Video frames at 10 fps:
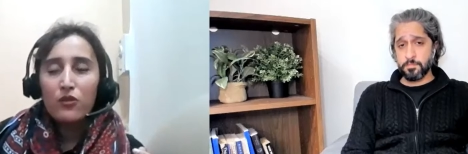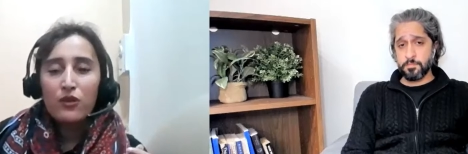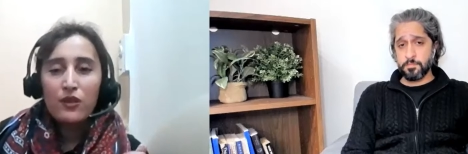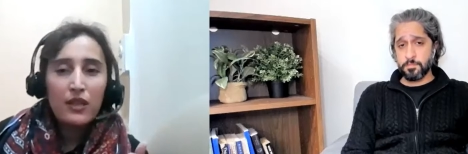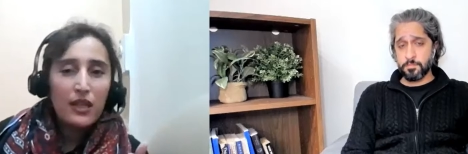Speaker 1: to
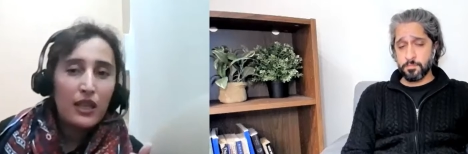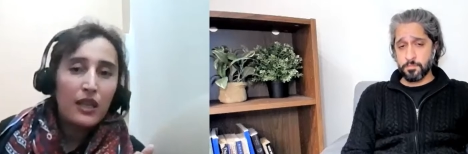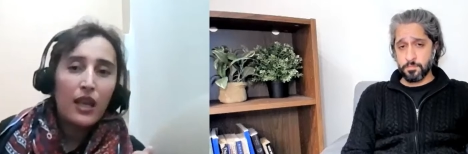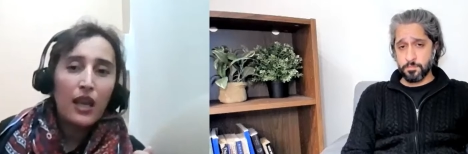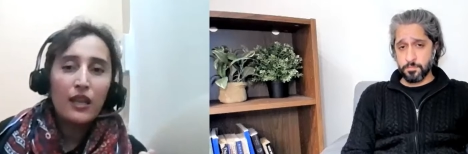
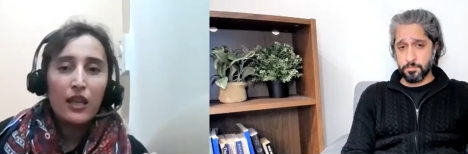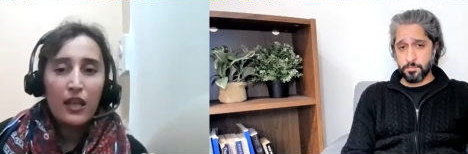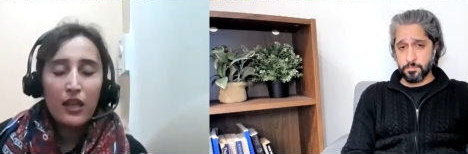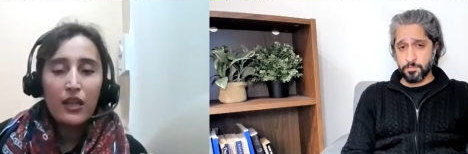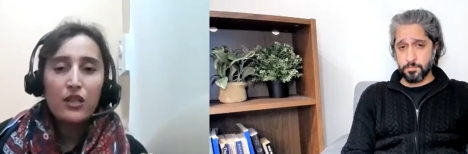see and hear
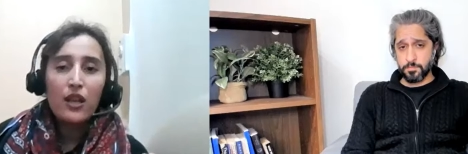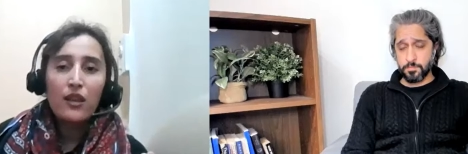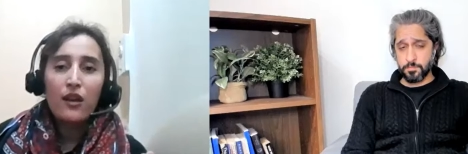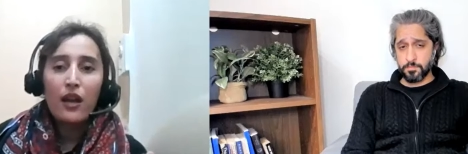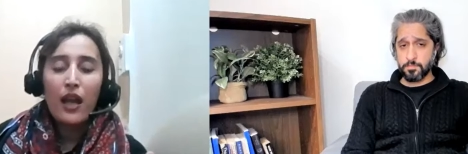each
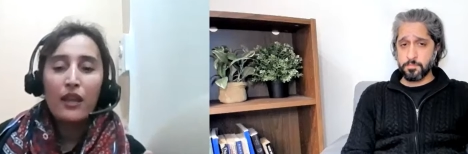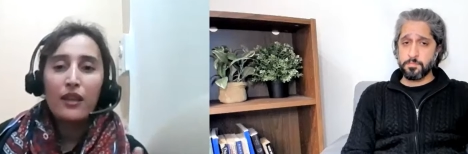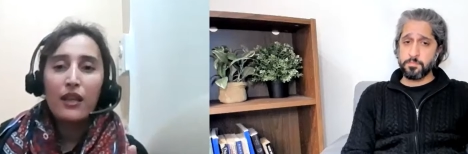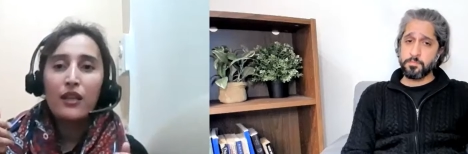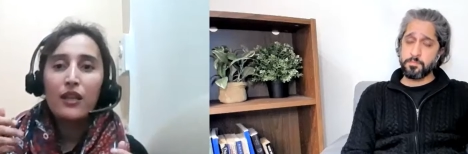other and
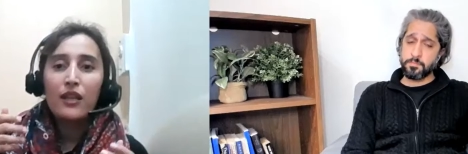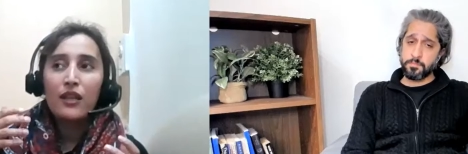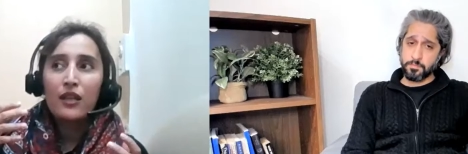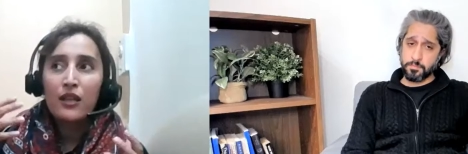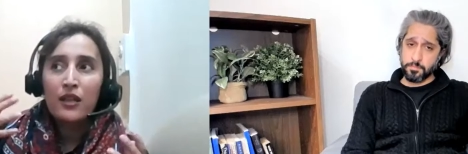then
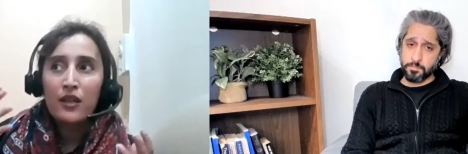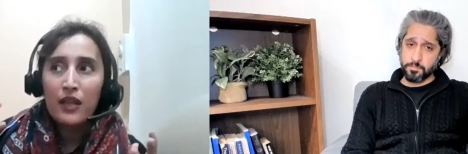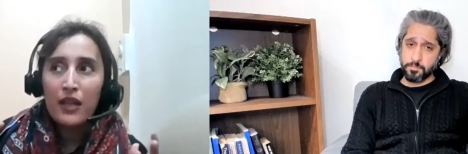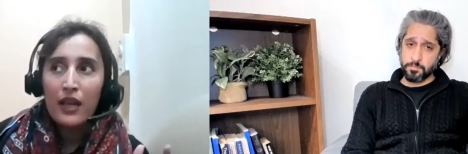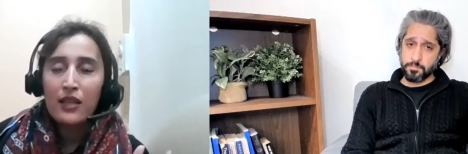
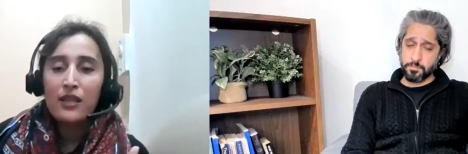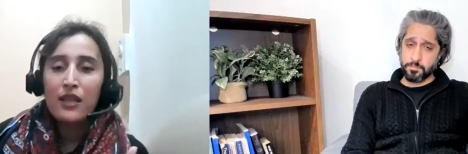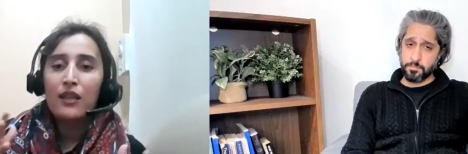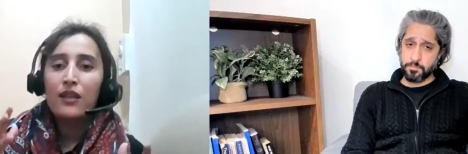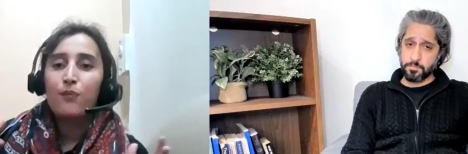
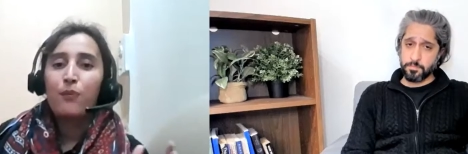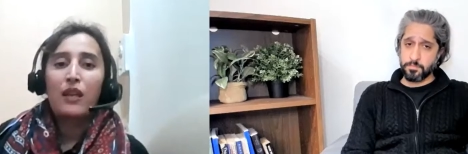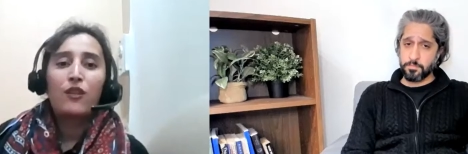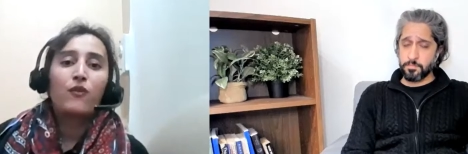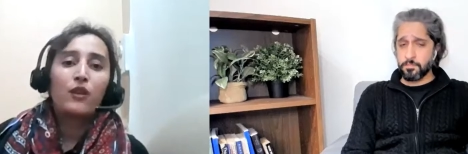creating
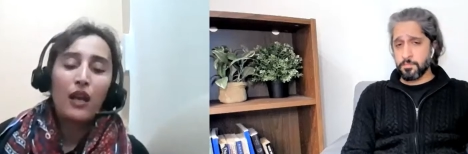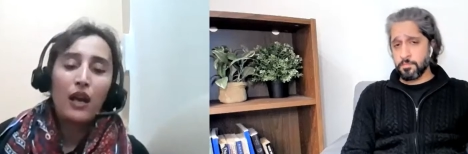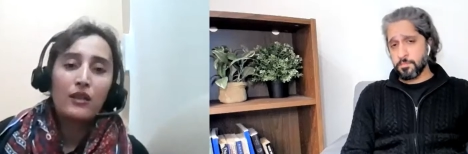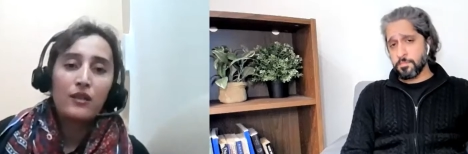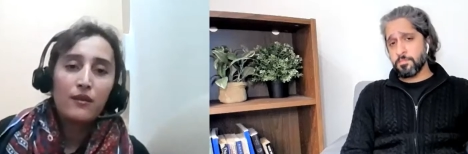space for that
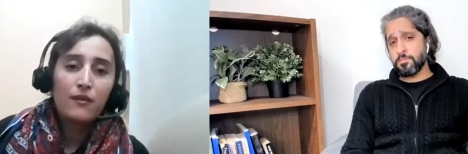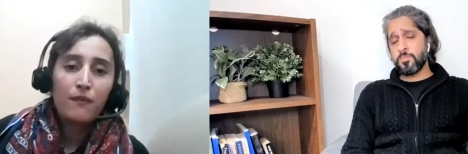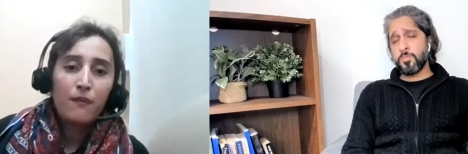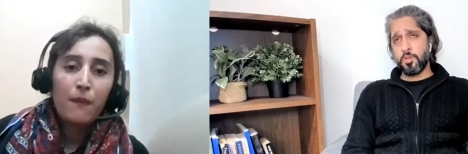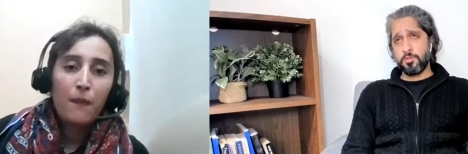
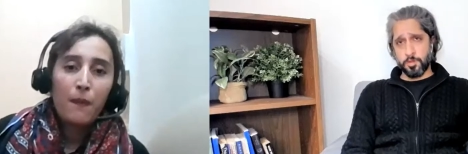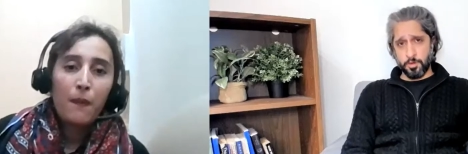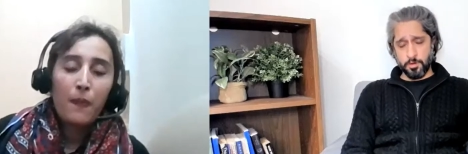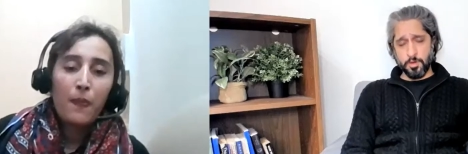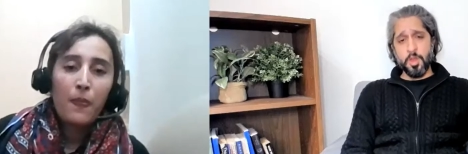
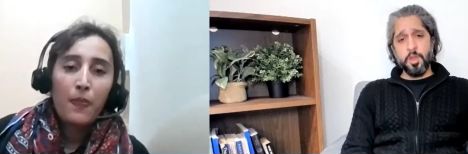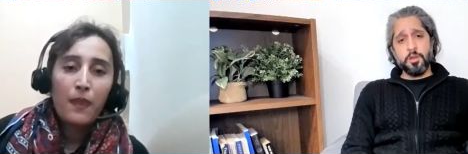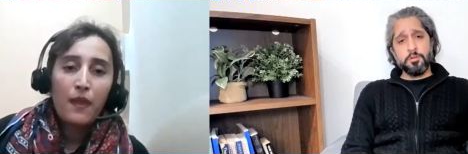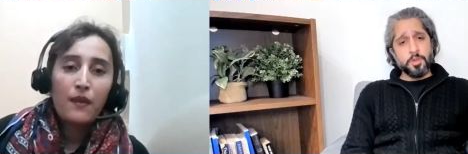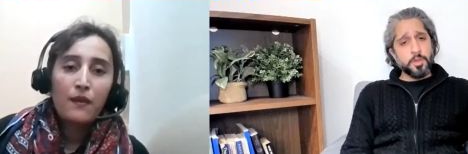
Speaker 2: okay
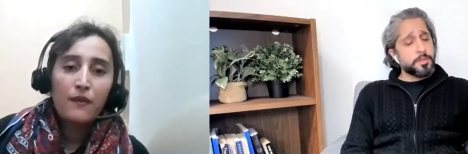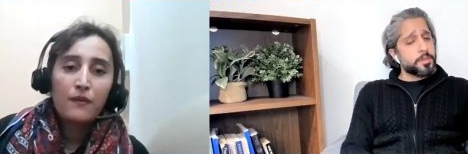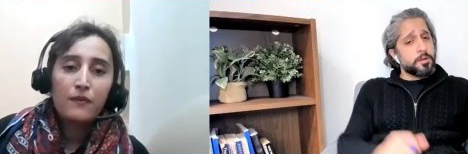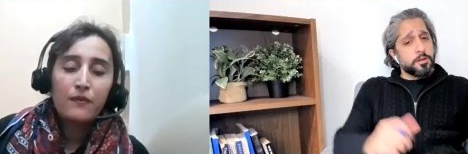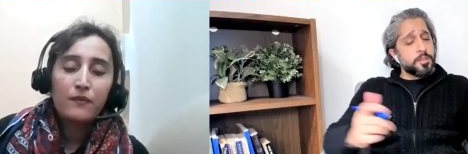
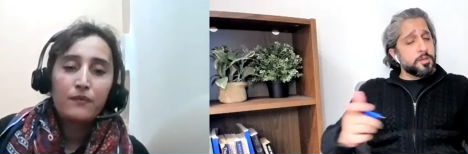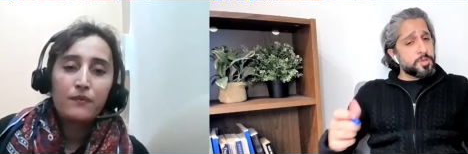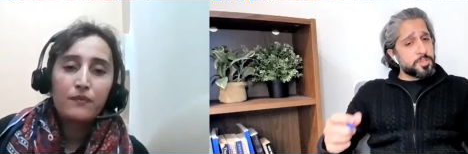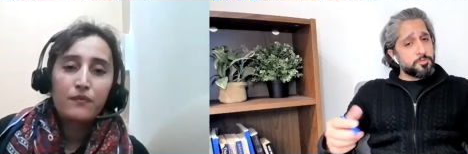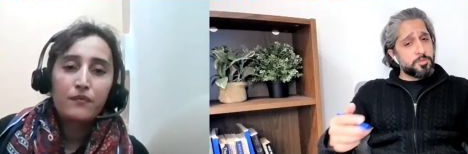and earlier
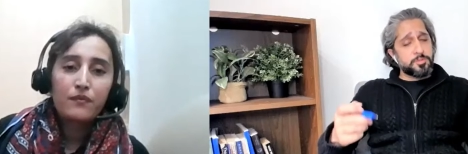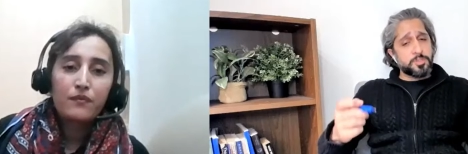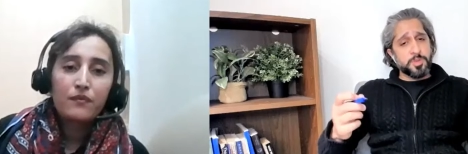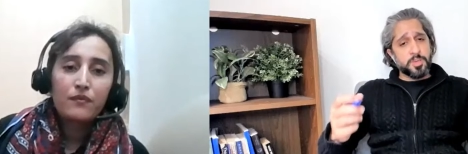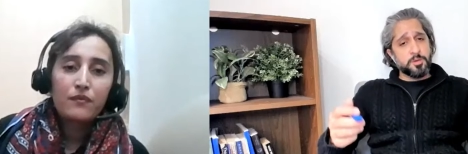Maryam we were
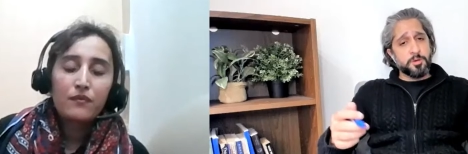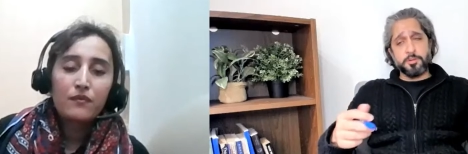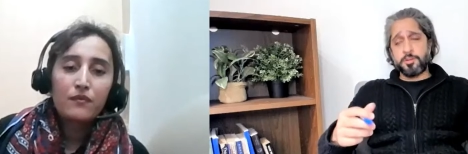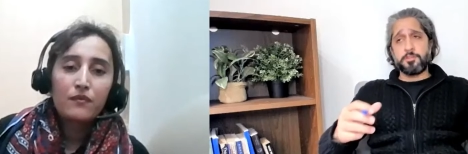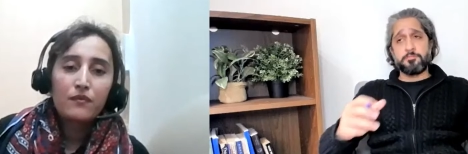speaking
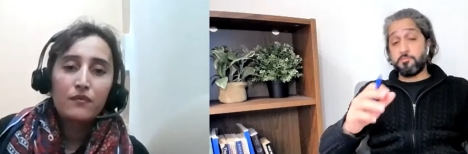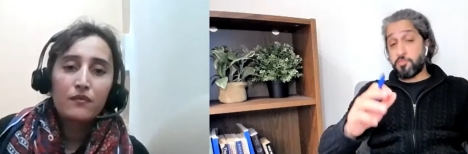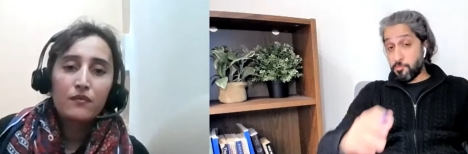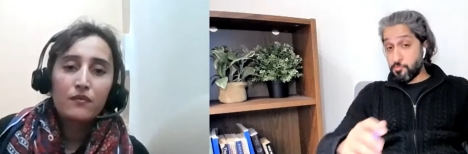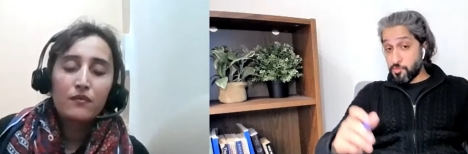about it that
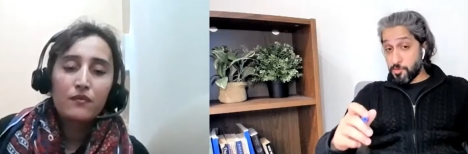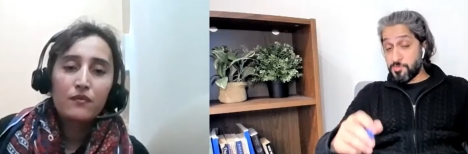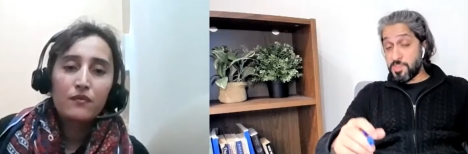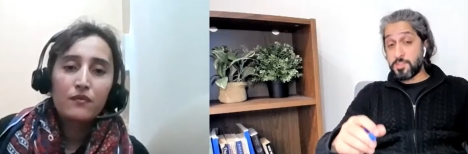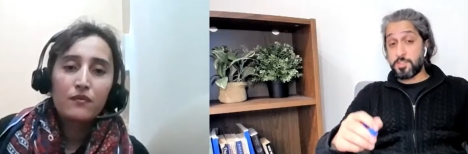from
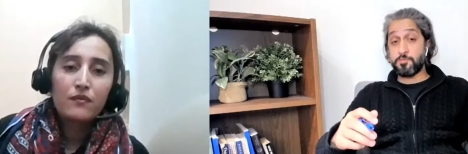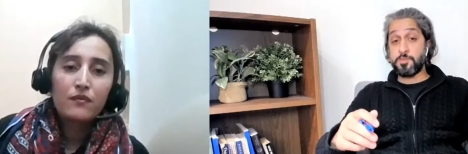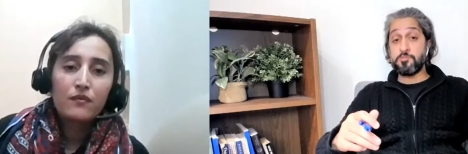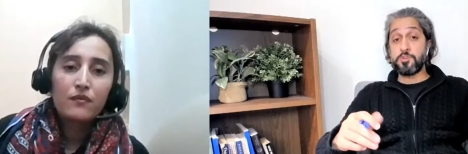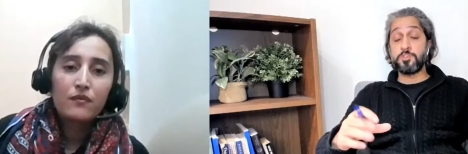from this
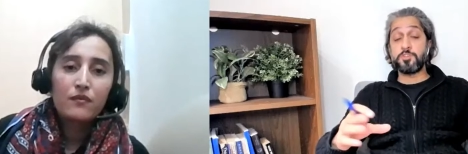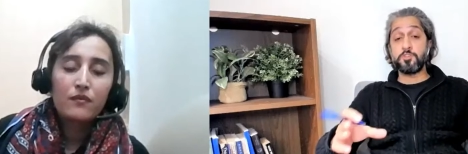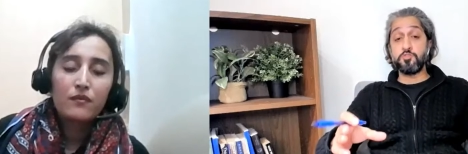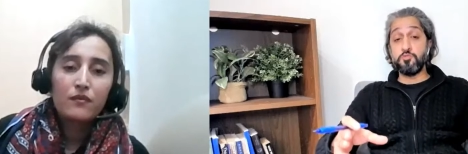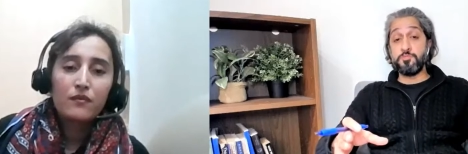we would
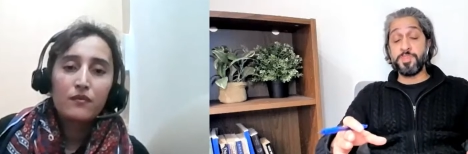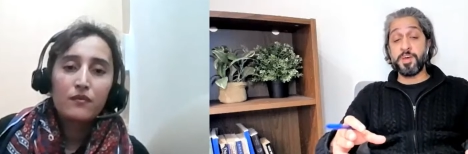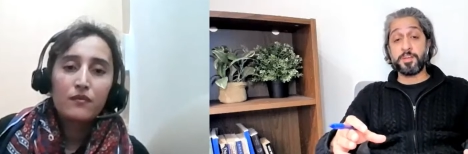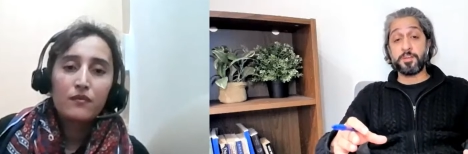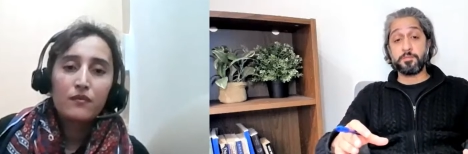assume
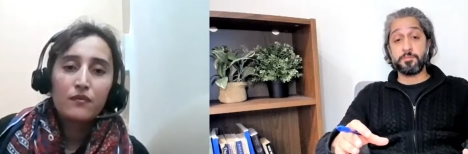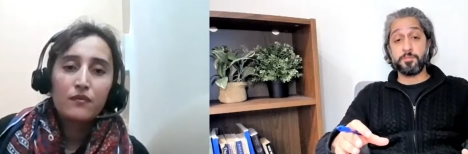that